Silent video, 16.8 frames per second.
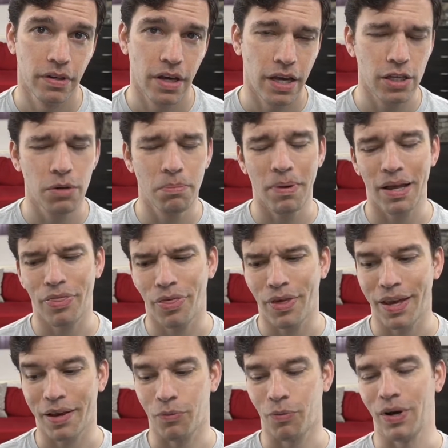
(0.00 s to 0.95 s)
And you might
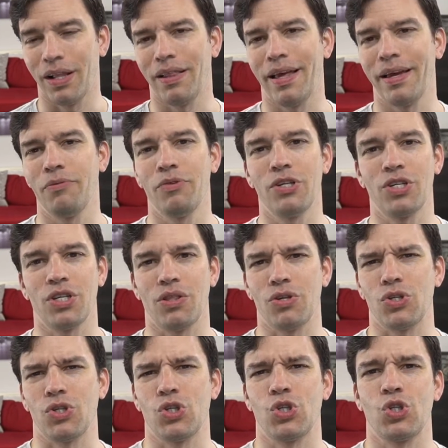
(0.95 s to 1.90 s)
think, well, I reach out to
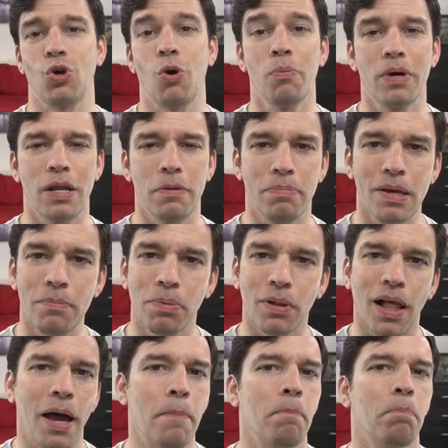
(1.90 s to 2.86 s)
so many
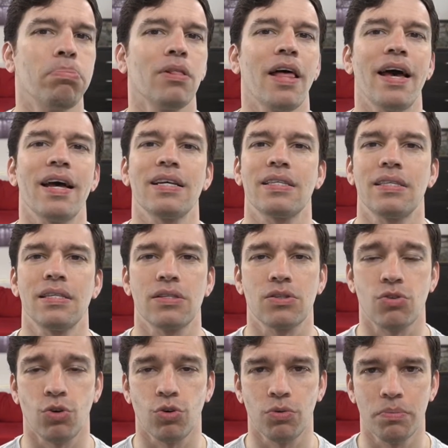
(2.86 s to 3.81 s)
people, I blast these
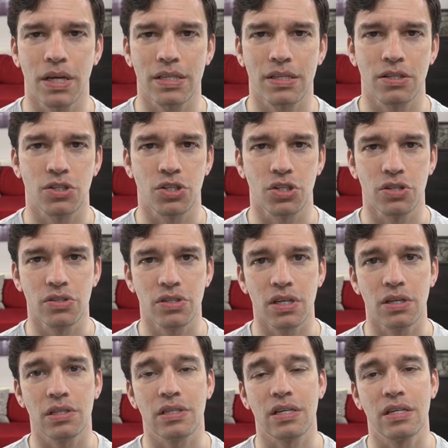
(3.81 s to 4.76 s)
cold messages,
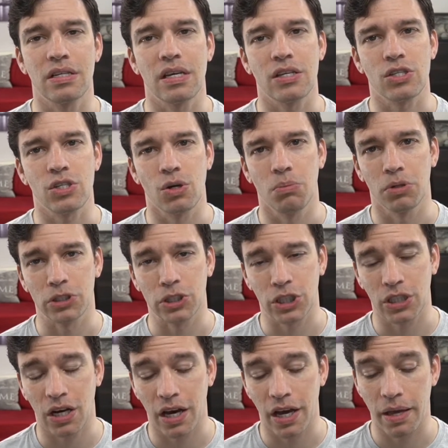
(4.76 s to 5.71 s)
it's going to take so much
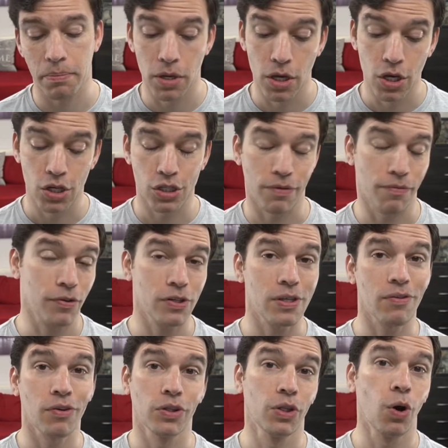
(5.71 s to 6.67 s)
time. So first
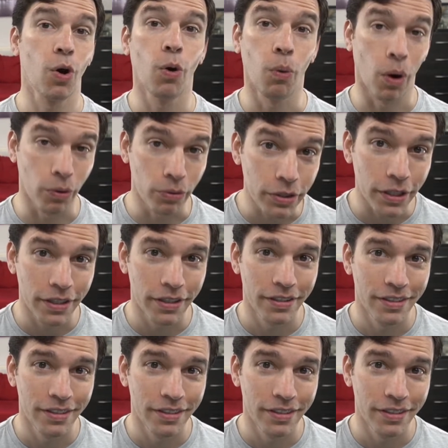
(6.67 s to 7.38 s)
of all, no, it won't.